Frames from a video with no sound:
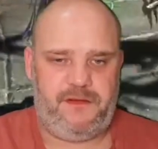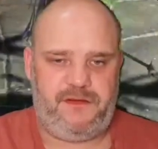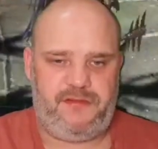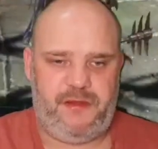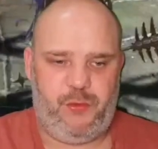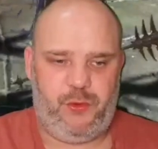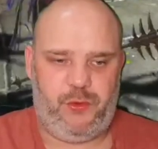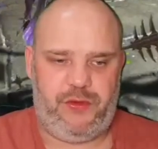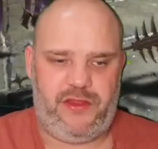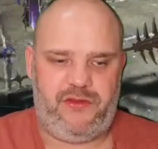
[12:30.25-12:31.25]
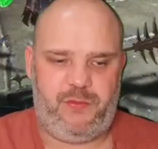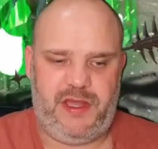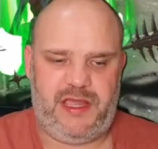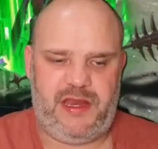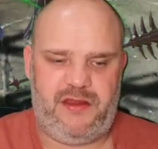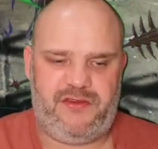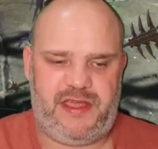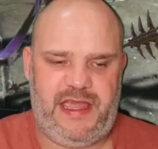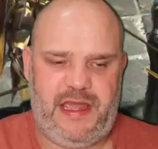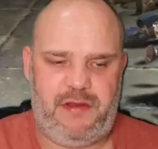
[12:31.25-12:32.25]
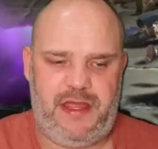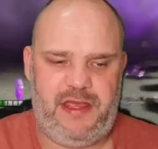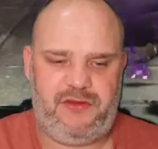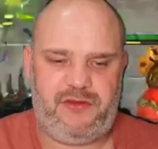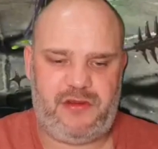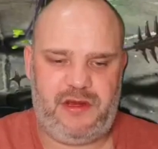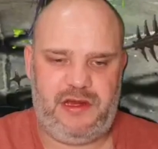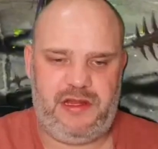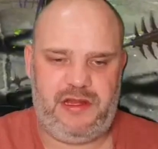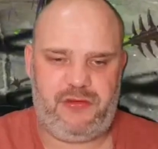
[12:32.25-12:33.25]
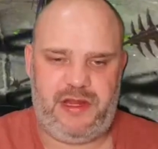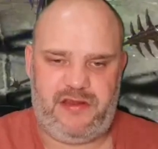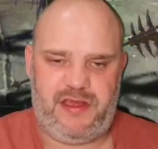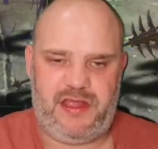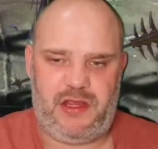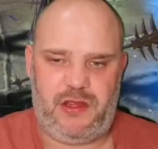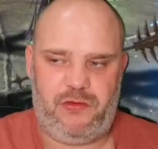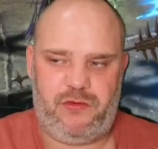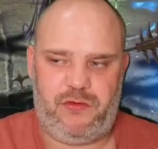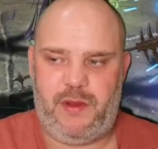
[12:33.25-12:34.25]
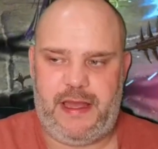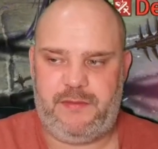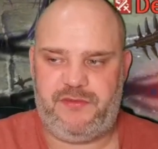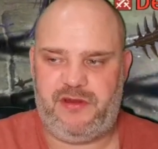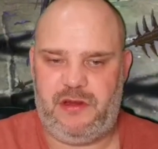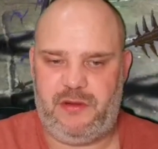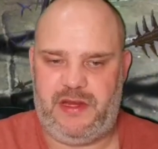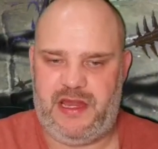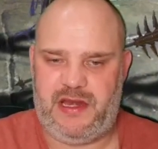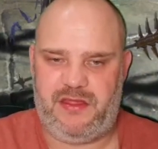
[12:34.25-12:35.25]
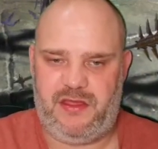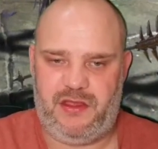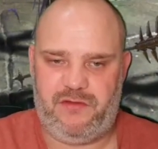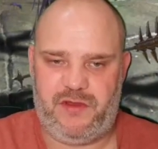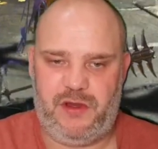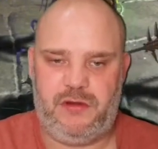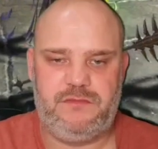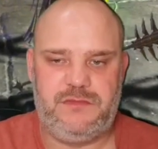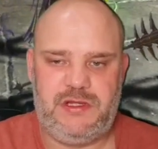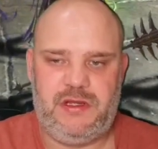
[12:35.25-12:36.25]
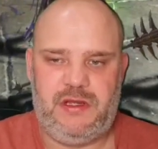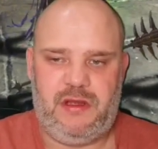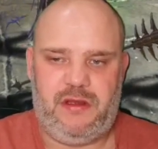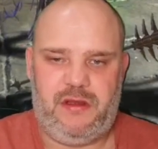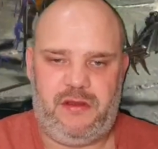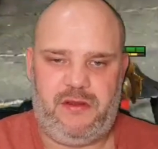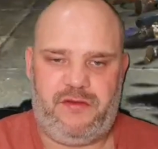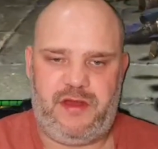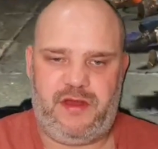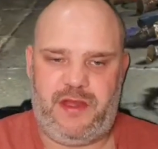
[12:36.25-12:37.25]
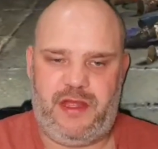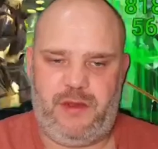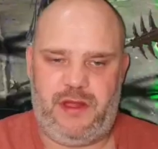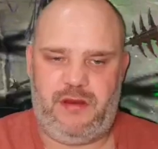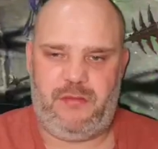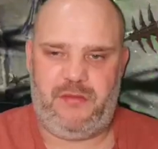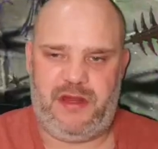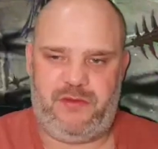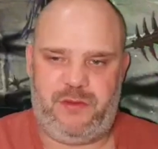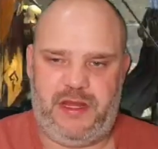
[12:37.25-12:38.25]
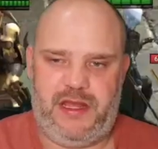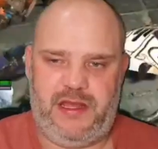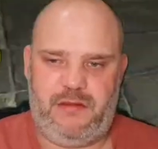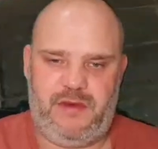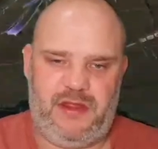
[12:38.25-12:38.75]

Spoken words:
Some more than others, but again, as a carry, he's just going to literally take you through absolutely anything you've got. So anyway, here we are, minute 28, minute